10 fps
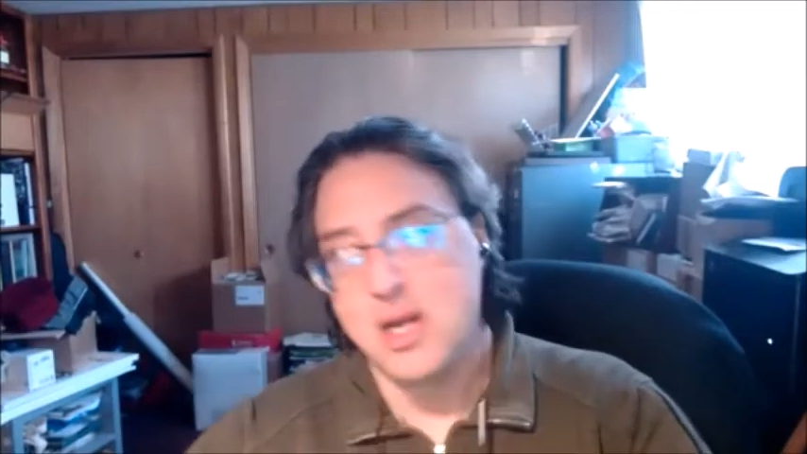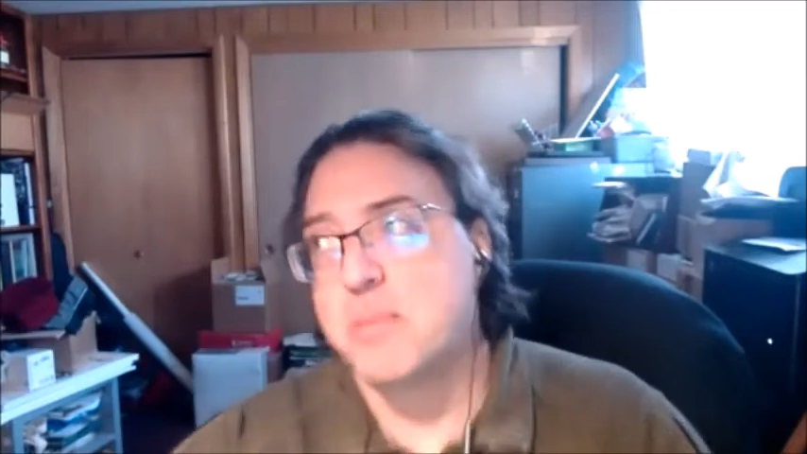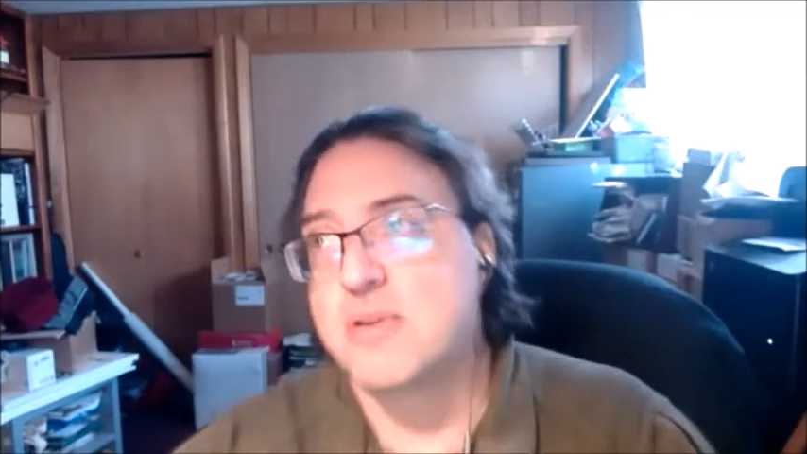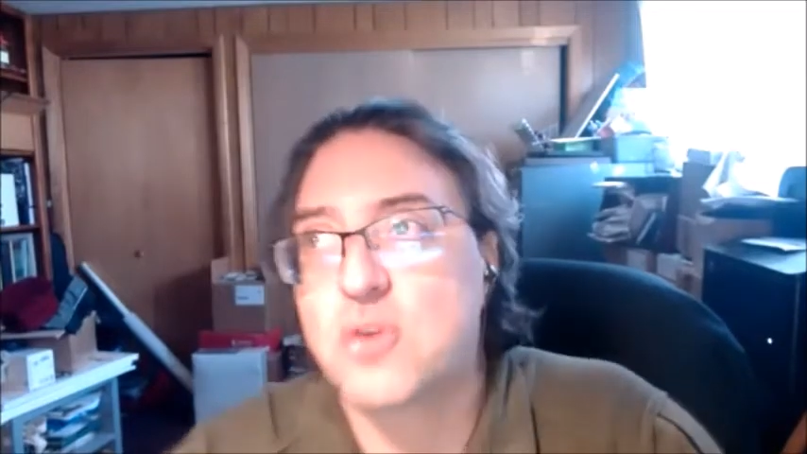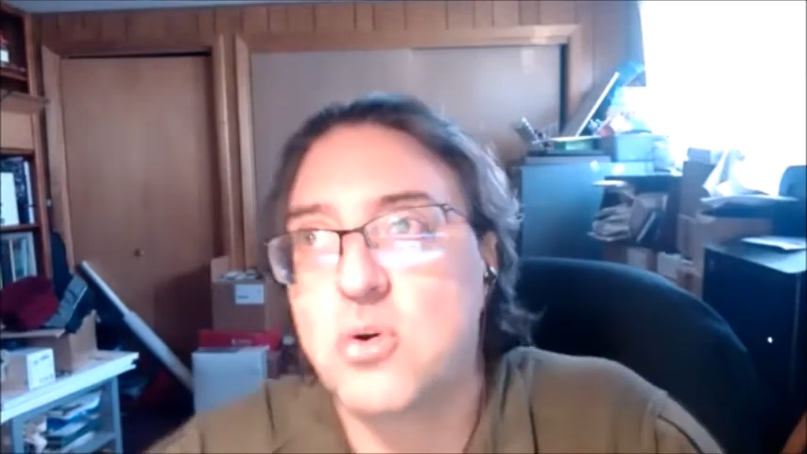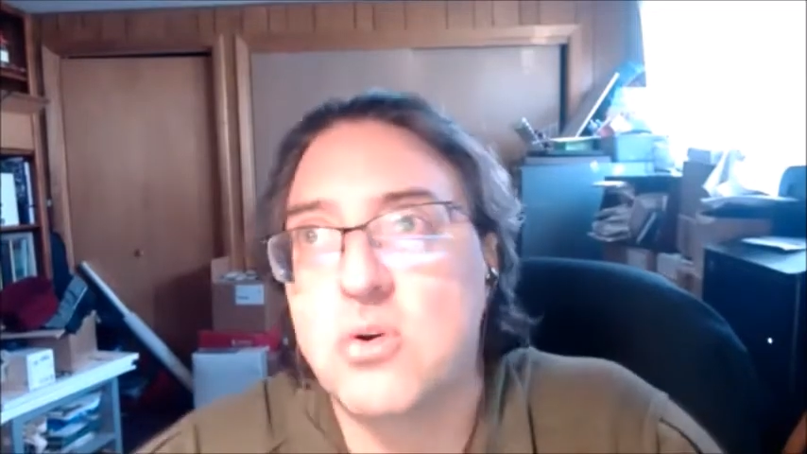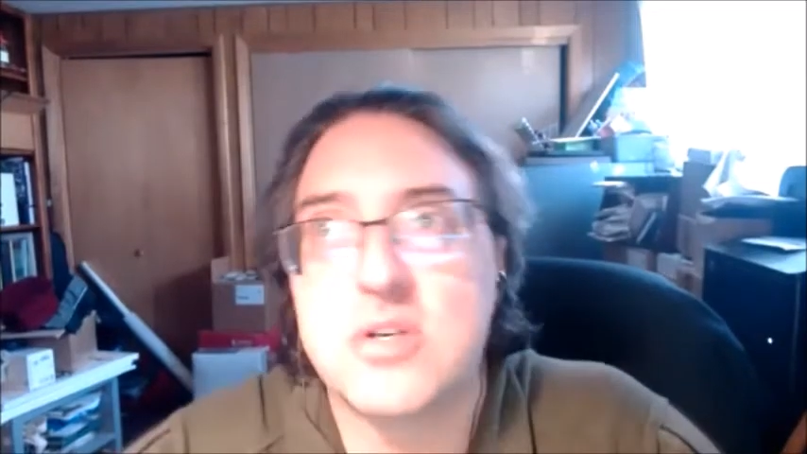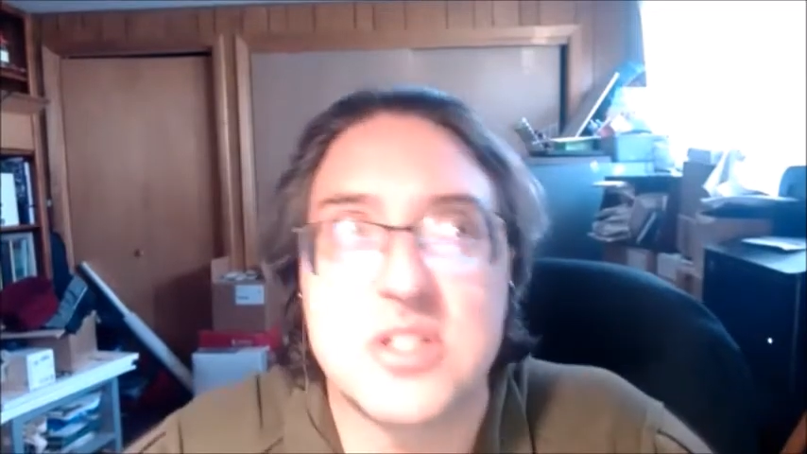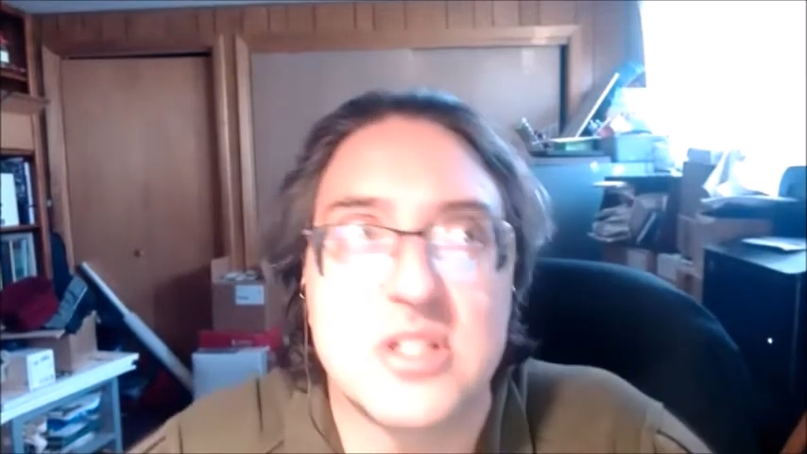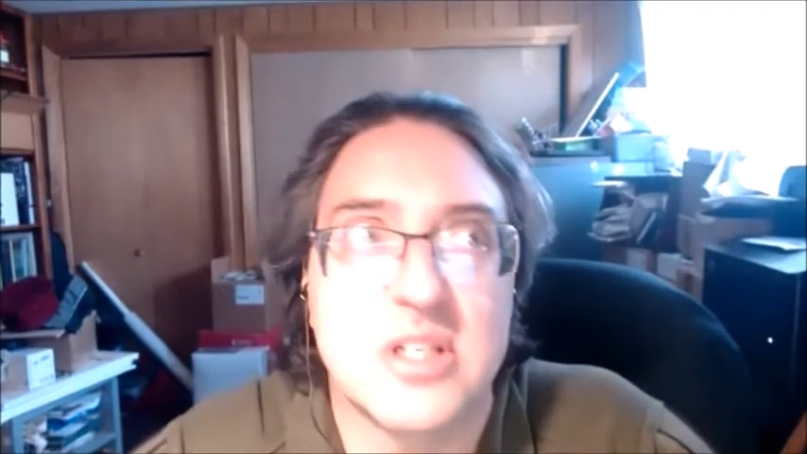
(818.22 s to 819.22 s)
But of
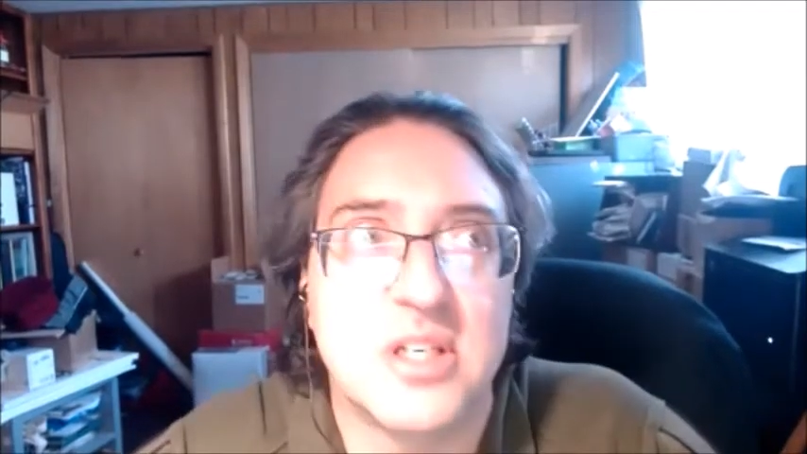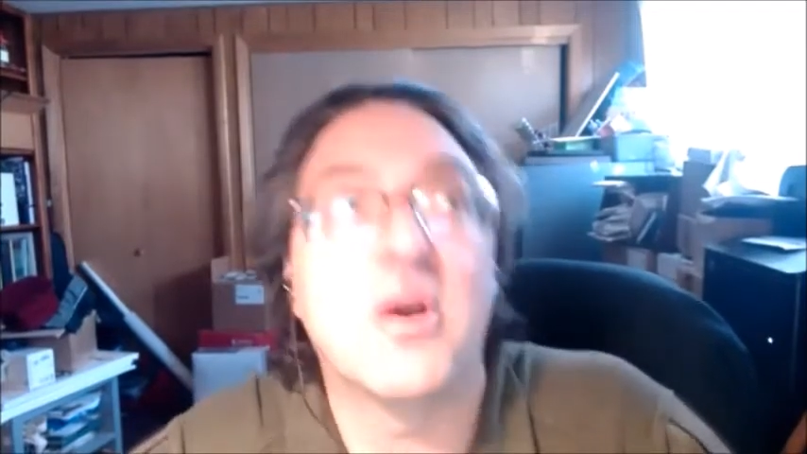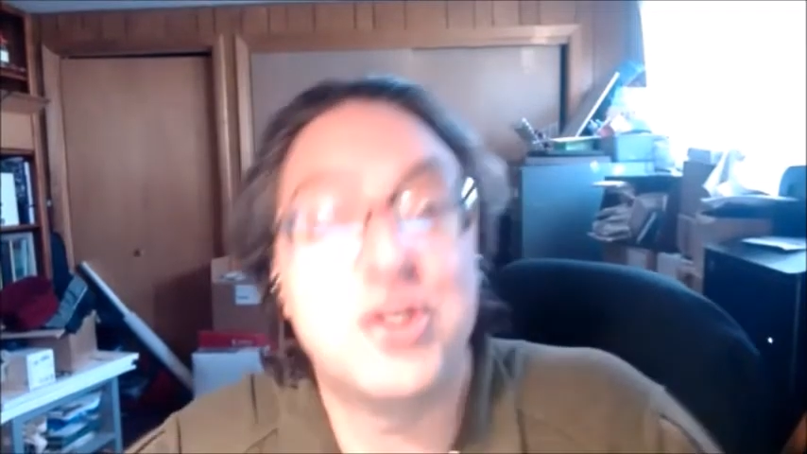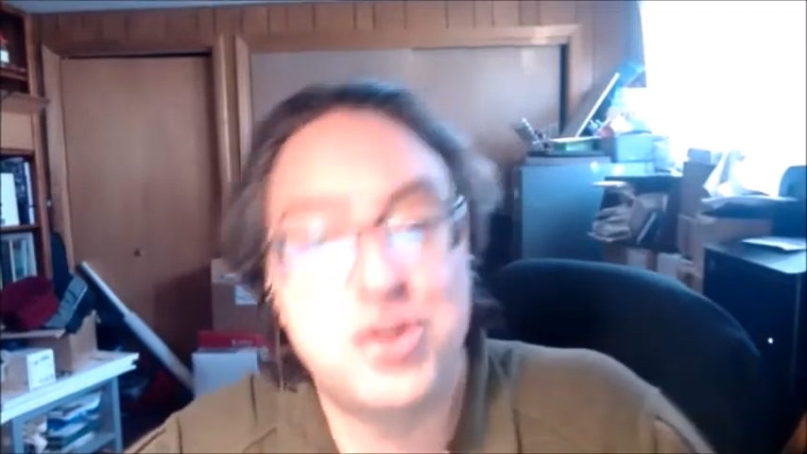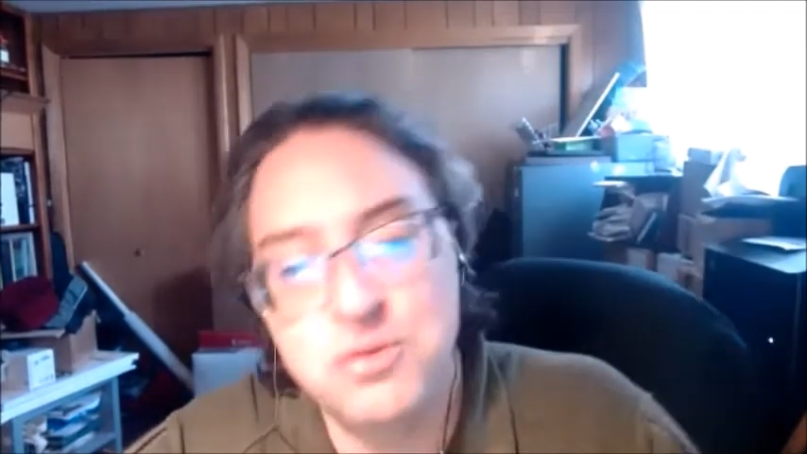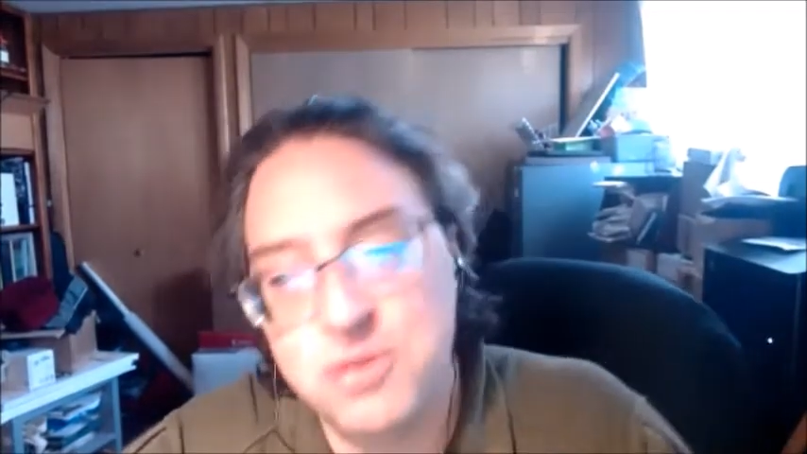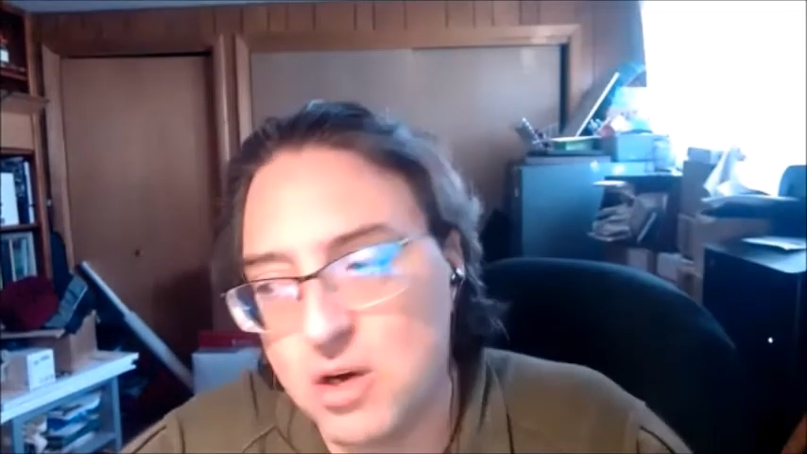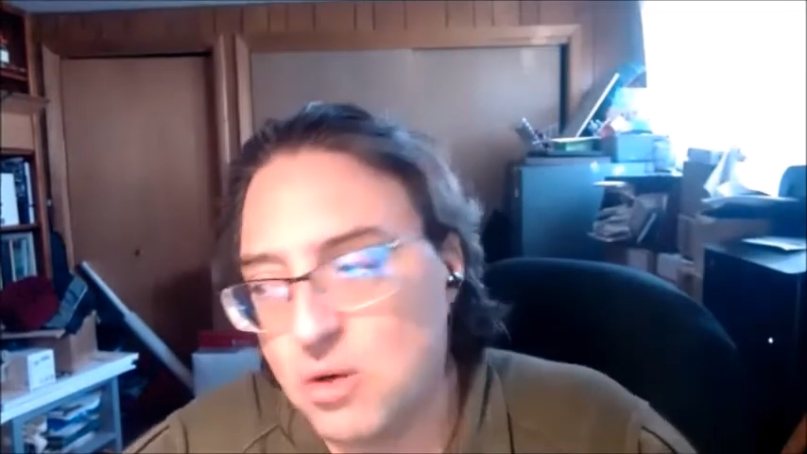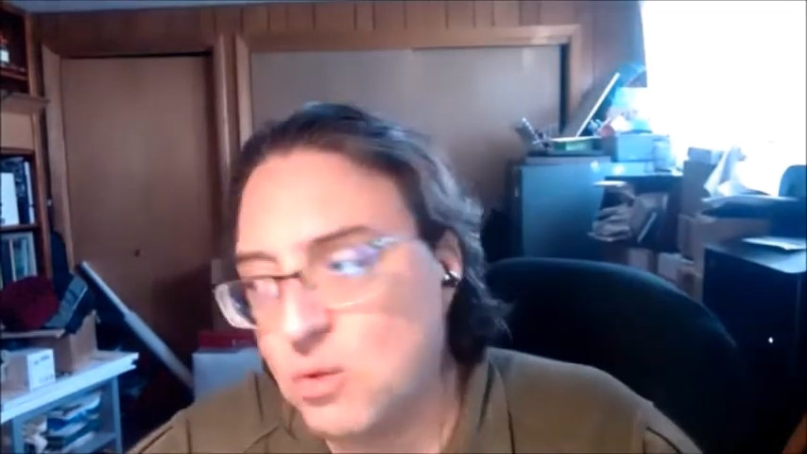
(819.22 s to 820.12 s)
course, you know, as you know,